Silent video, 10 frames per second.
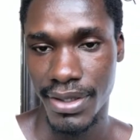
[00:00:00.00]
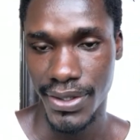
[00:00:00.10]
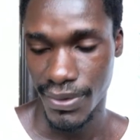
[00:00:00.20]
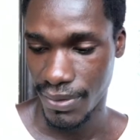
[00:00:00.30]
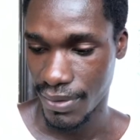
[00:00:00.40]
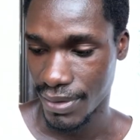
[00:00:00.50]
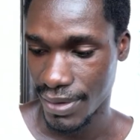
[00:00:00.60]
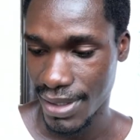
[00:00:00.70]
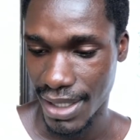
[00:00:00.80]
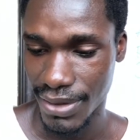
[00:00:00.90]
So
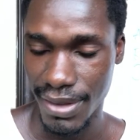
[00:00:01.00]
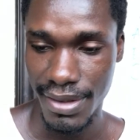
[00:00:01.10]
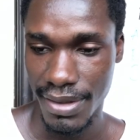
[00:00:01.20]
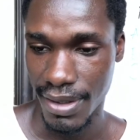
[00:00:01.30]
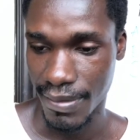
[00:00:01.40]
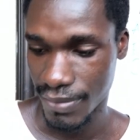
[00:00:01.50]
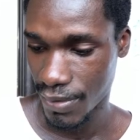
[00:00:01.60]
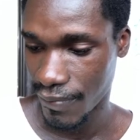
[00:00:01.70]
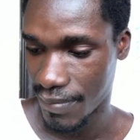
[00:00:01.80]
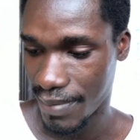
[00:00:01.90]
these are just some
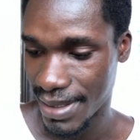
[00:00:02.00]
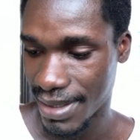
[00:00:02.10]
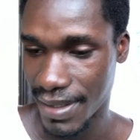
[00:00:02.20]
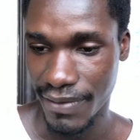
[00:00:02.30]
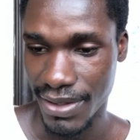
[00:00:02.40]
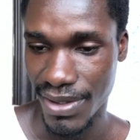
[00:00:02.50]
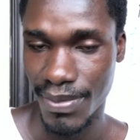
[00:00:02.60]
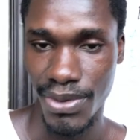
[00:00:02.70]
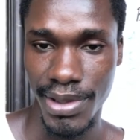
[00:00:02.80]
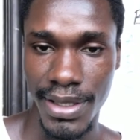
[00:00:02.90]
of the basic differences
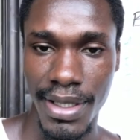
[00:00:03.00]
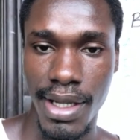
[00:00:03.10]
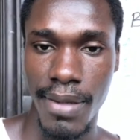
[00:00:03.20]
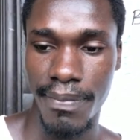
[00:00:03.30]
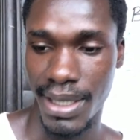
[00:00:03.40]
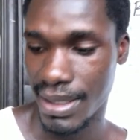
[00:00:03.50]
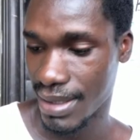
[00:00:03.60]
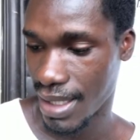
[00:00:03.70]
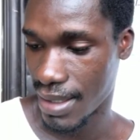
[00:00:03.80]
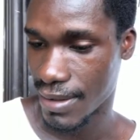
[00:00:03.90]
between
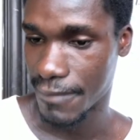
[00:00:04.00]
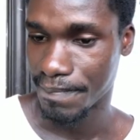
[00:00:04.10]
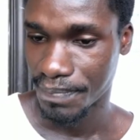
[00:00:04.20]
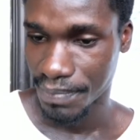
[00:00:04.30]
plant and